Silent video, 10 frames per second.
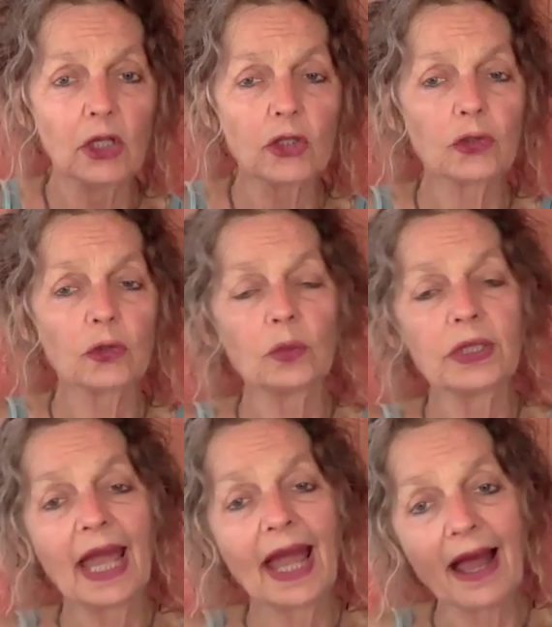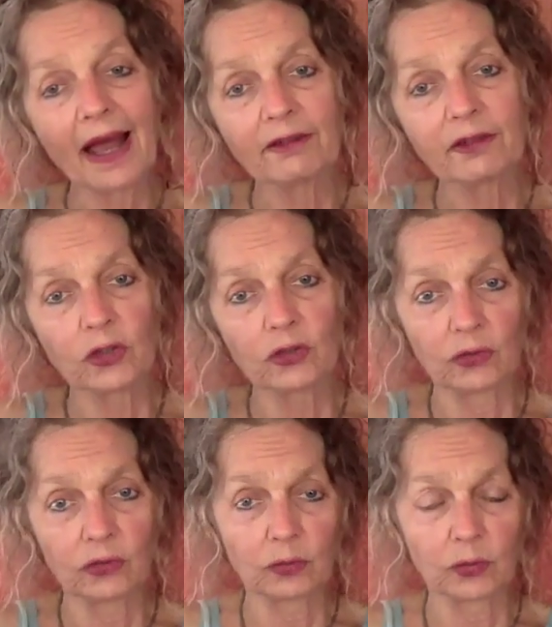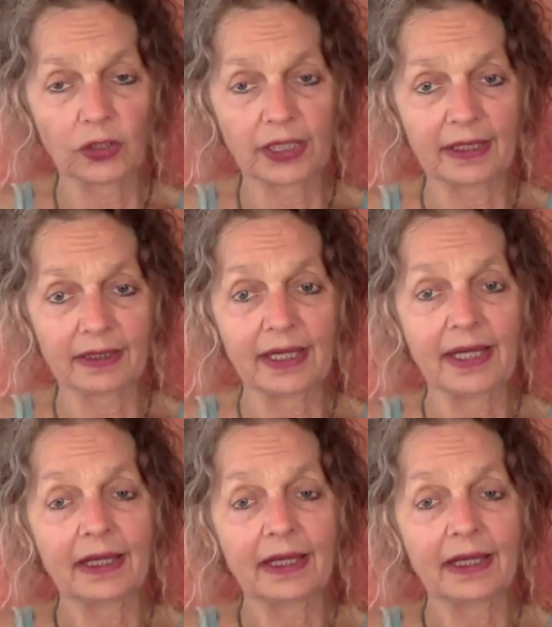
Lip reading: So we have to do the work here.